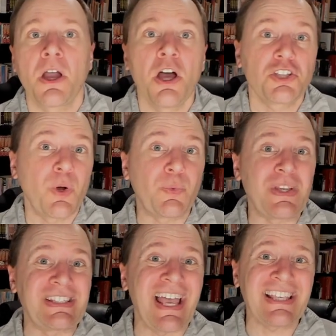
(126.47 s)
So when we
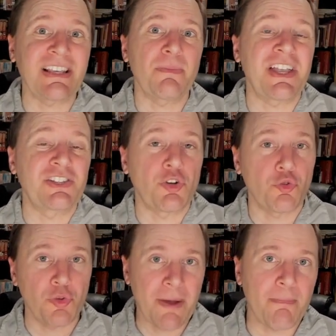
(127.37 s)
say something is a
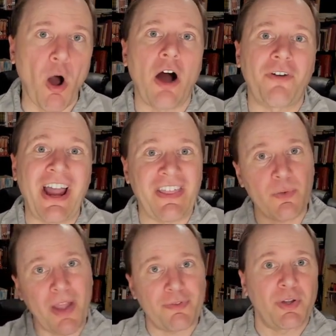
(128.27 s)
ripoff, I think we
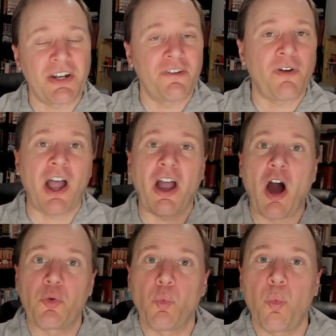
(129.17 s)
have to identify
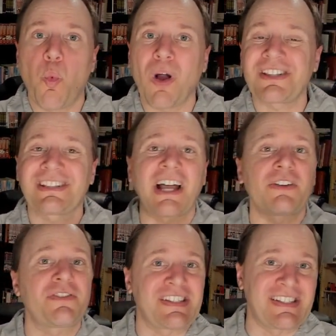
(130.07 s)
on what side
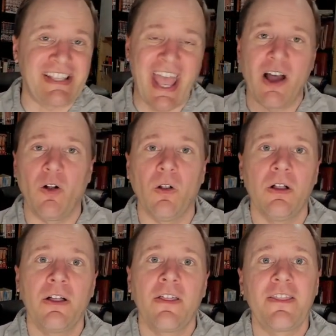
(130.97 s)
of the scale
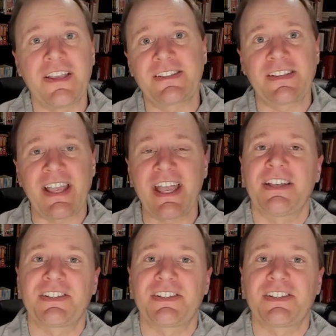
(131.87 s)
this is.